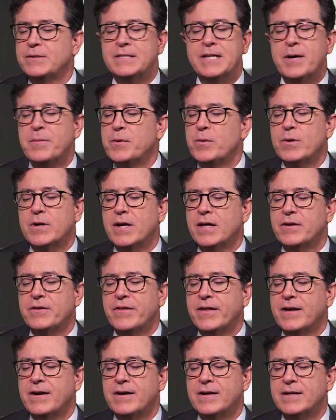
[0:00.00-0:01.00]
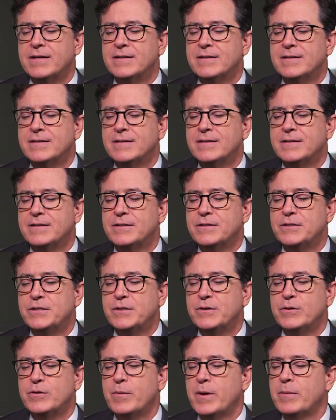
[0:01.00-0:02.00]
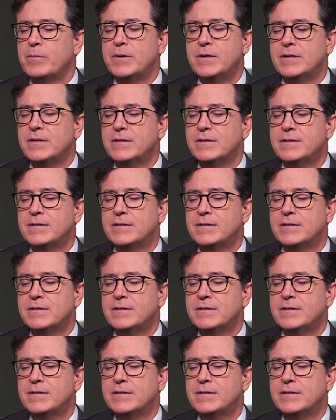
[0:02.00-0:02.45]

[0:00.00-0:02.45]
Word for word: Tell me what color they are. Do you remember?